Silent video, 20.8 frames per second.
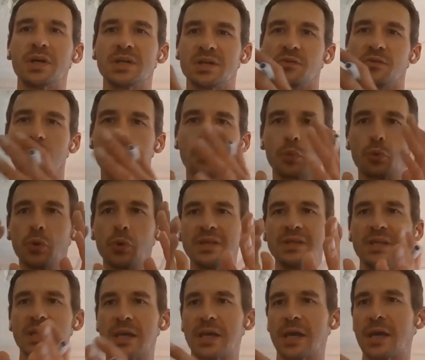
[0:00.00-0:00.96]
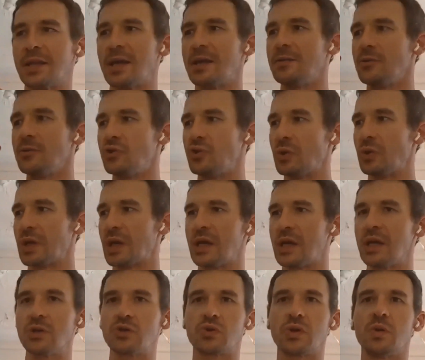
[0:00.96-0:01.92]
Because if you're printing and then
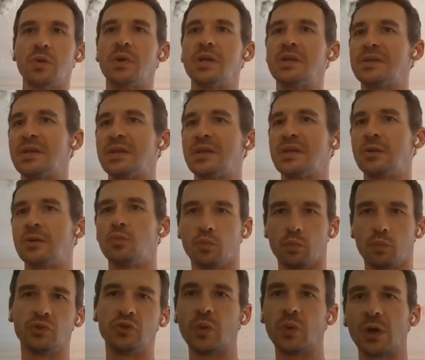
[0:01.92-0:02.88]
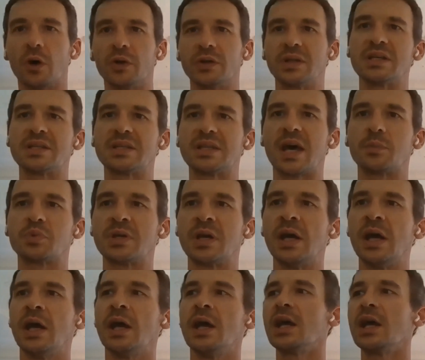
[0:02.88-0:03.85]
doing the heat treatment and doing all these steps,